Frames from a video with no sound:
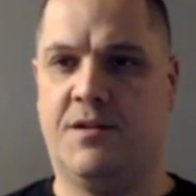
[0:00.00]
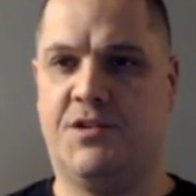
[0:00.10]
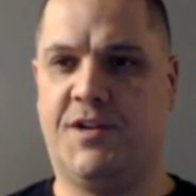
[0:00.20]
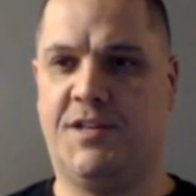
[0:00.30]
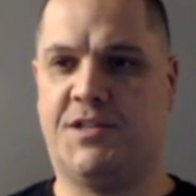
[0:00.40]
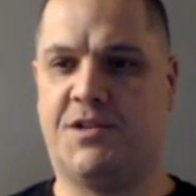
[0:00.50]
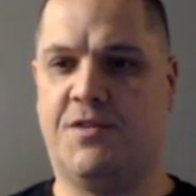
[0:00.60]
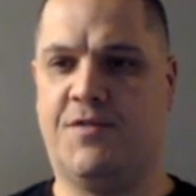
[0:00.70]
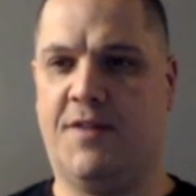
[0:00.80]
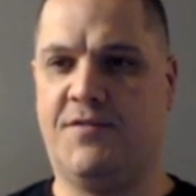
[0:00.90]
Trades his
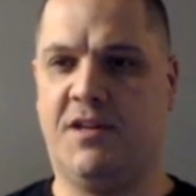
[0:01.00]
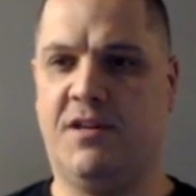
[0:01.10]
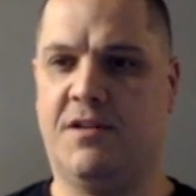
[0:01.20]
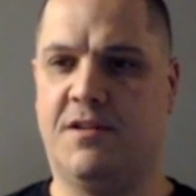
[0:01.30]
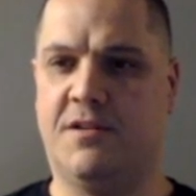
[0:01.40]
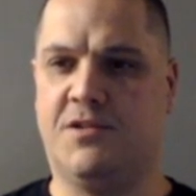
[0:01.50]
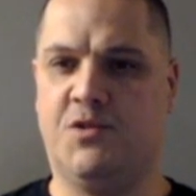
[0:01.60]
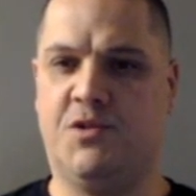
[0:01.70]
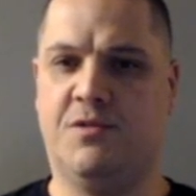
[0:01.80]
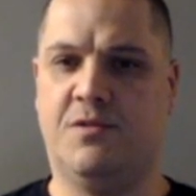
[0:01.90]
35T into the
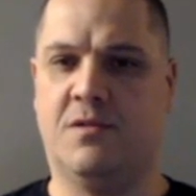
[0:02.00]
2-2.